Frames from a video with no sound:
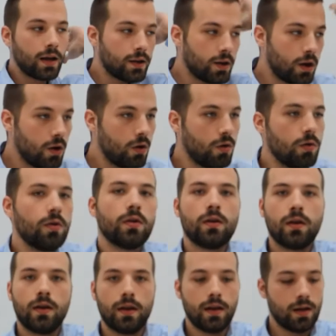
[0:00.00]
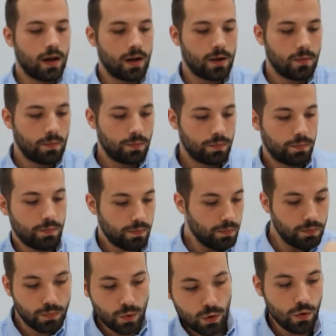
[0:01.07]
go and I
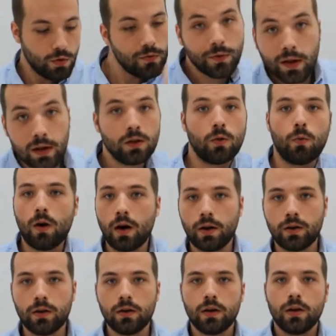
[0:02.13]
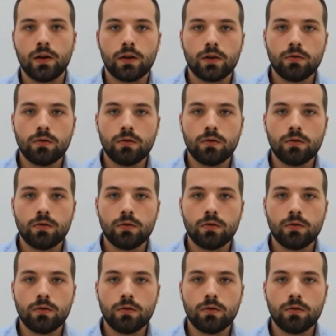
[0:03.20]
move in the water,